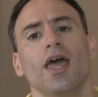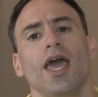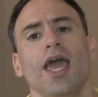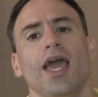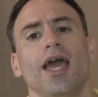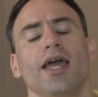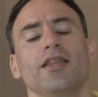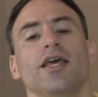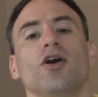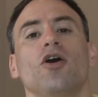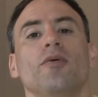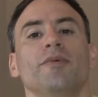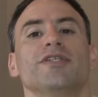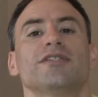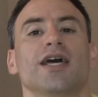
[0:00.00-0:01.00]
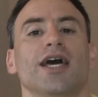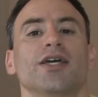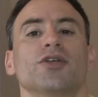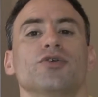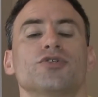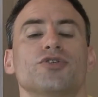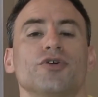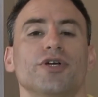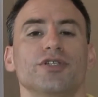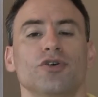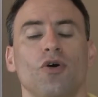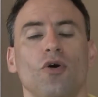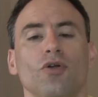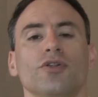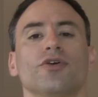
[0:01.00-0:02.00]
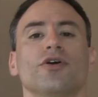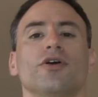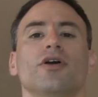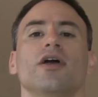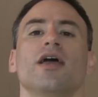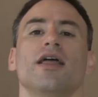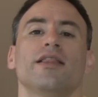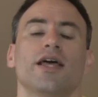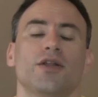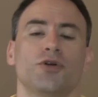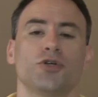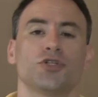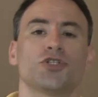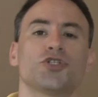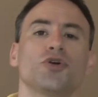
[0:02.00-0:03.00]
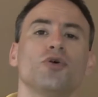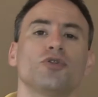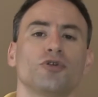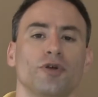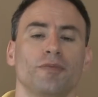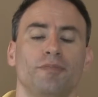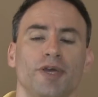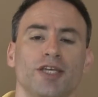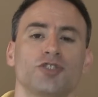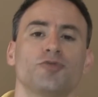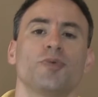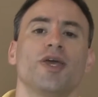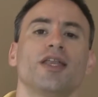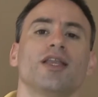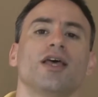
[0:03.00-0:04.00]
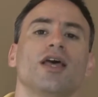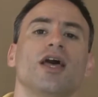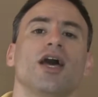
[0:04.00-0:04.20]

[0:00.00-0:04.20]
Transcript: and they all misdiagnosed her and told her that her shoulder impingement